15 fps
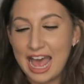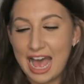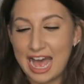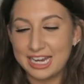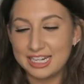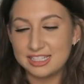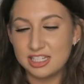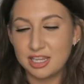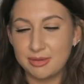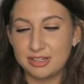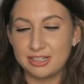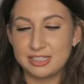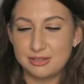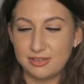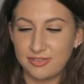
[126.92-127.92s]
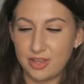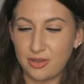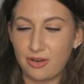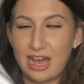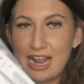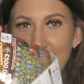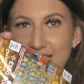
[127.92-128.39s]
and to be honest with you
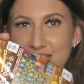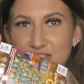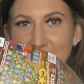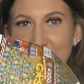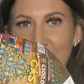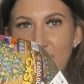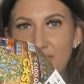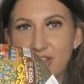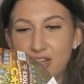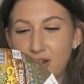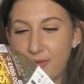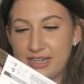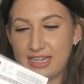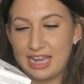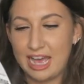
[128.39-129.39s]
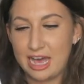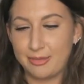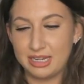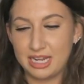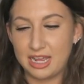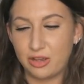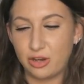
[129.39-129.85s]
I literally have no idea how
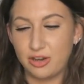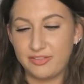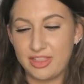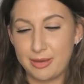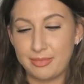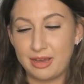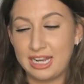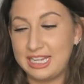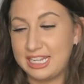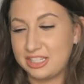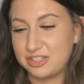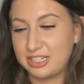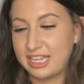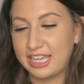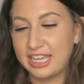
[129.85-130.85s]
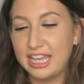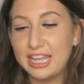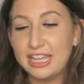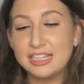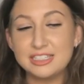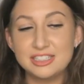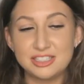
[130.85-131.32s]
many I got of them I literally
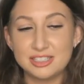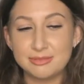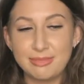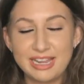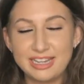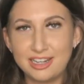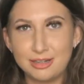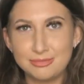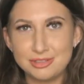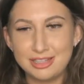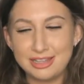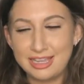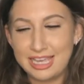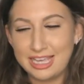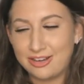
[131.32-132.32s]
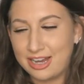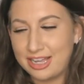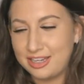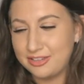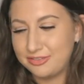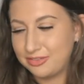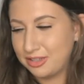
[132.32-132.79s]
just made it up so that it kind
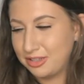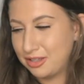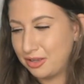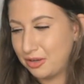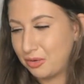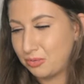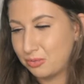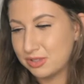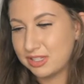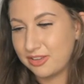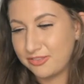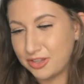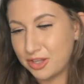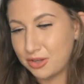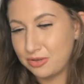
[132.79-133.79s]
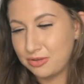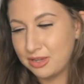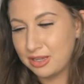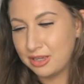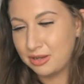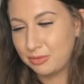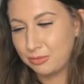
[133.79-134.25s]
of was a few
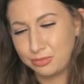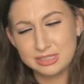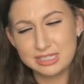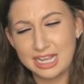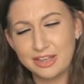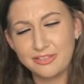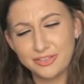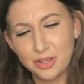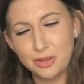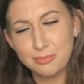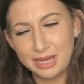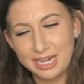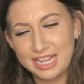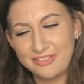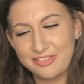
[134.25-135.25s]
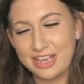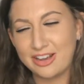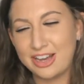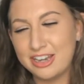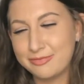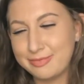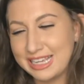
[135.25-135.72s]
was like a few money if that
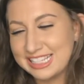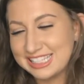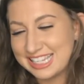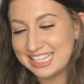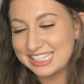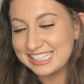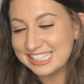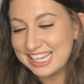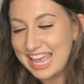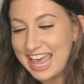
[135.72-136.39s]
kind of makes sense